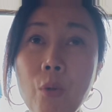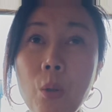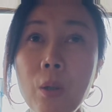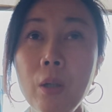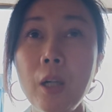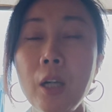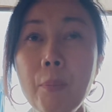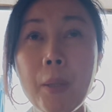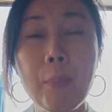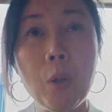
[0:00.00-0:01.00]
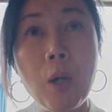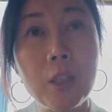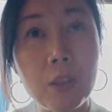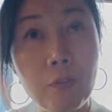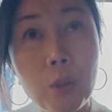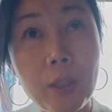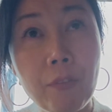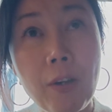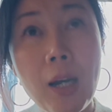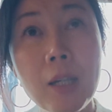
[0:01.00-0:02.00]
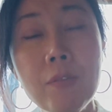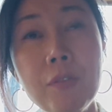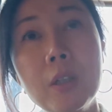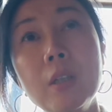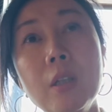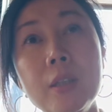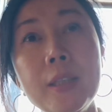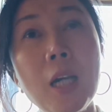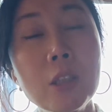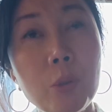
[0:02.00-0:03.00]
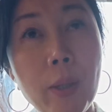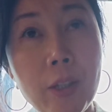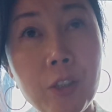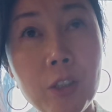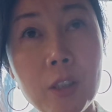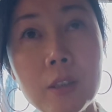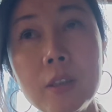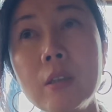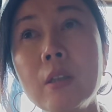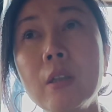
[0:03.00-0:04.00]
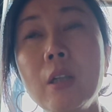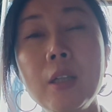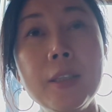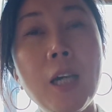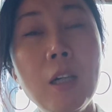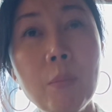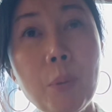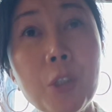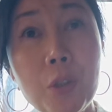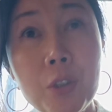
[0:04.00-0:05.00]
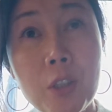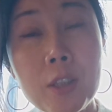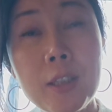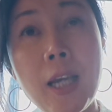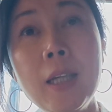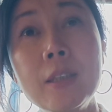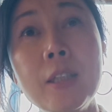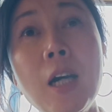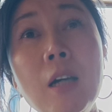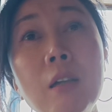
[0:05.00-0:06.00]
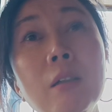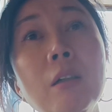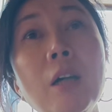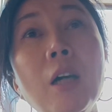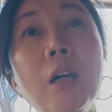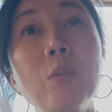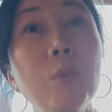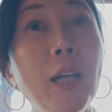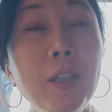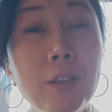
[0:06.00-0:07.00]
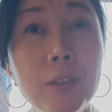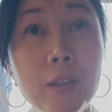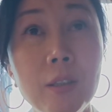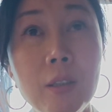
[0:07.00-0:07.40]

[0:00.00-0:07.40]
for people under 45, young directors, young producers, and young writers.